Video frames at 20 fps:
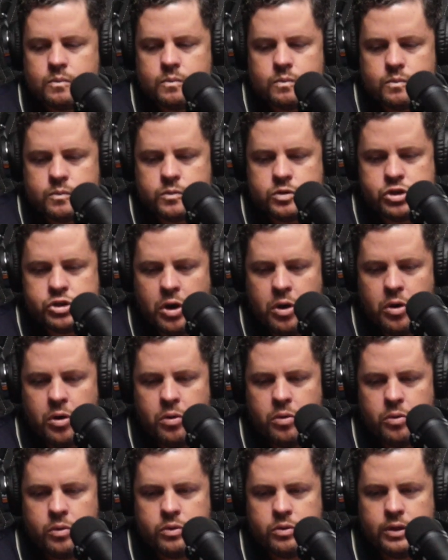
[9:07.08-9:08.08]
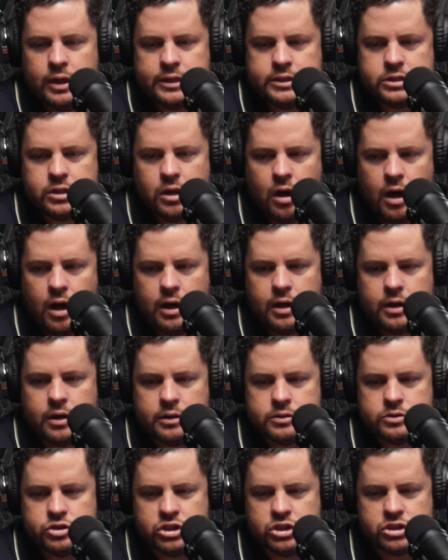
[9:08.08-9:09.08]
So let's talk
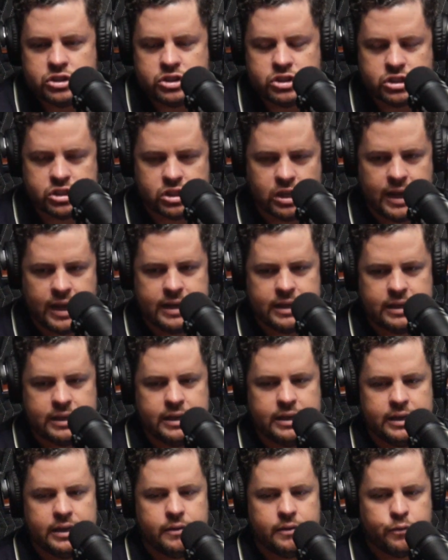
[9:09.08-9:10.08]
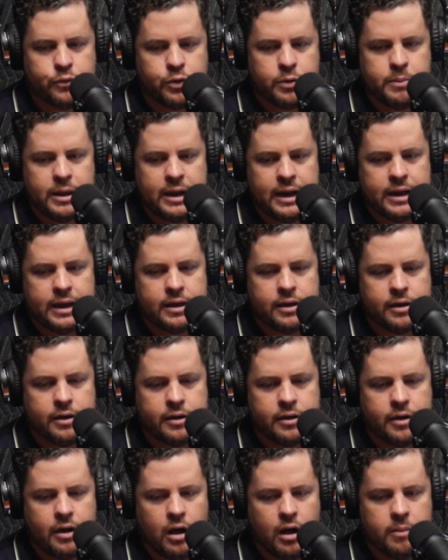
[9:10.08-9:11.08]
just slightly for a minute
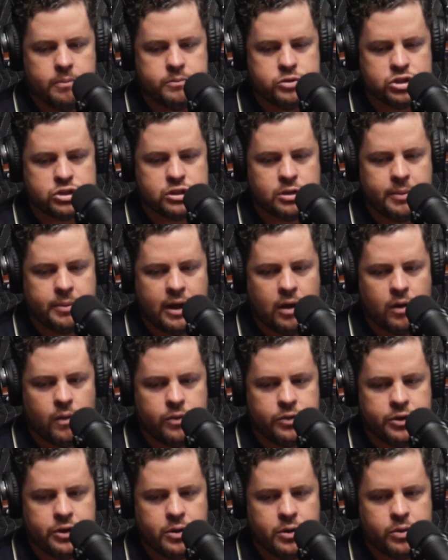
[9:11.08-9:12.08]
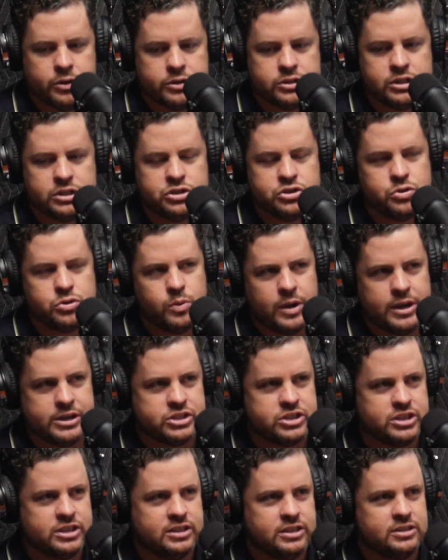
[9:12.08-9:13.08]
here just about, the
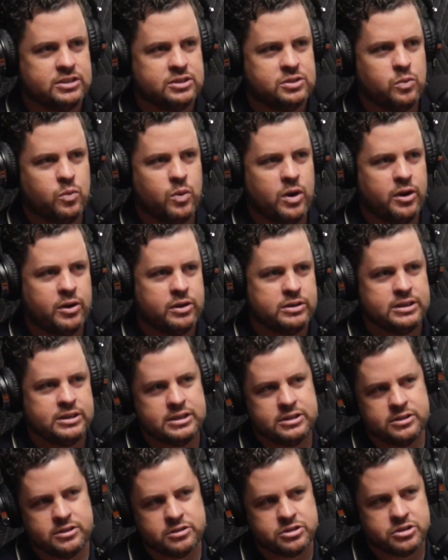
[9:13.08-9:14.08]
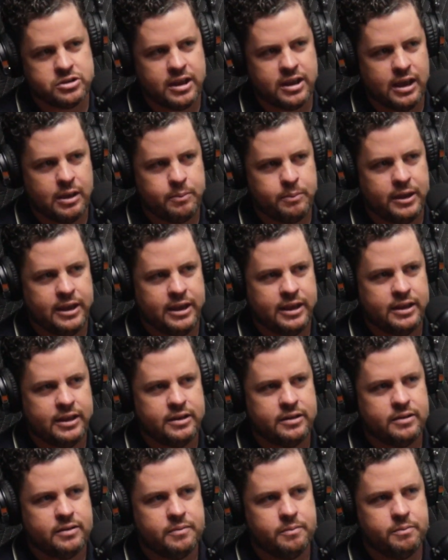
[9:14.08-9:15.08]
situations where a lead nurture
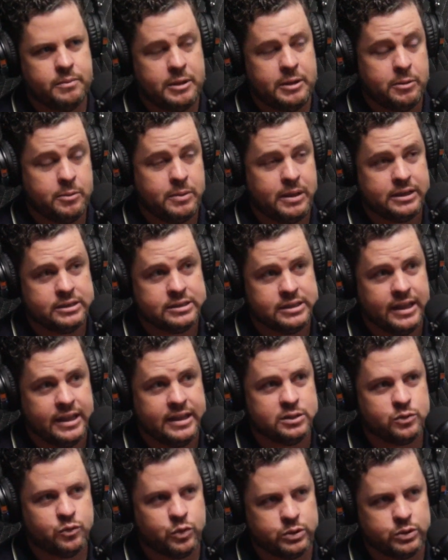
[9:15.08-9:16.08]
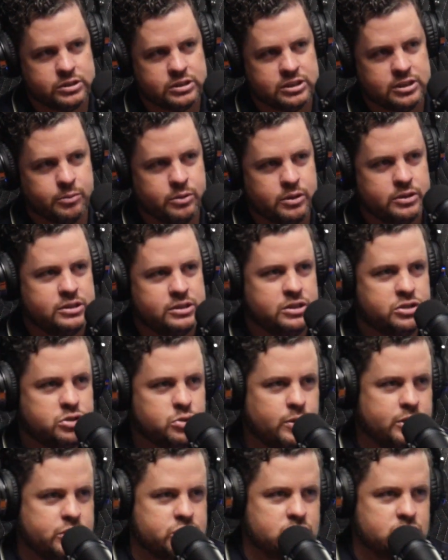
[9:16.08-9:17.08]
campaign maybe makes sense versus some of the
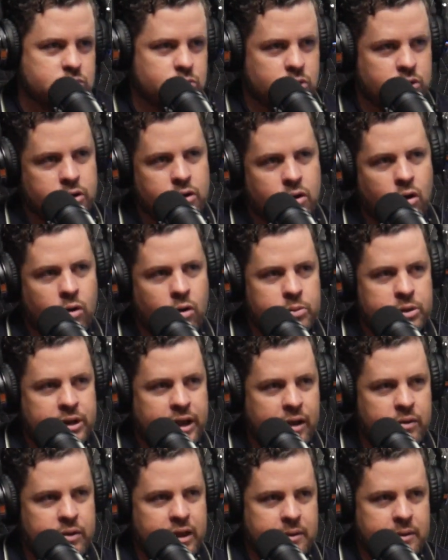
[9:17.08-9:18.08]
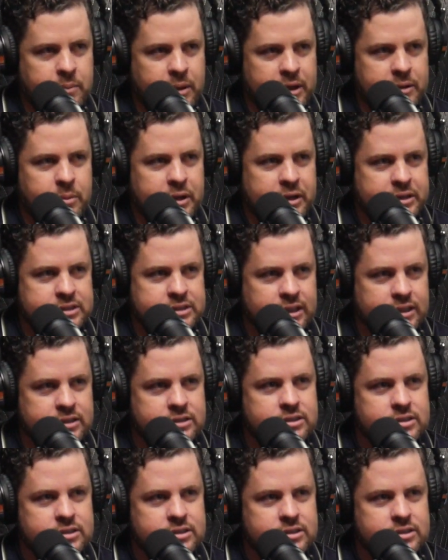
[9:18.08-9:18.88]
situations where a Call Me Now campaign makes sense.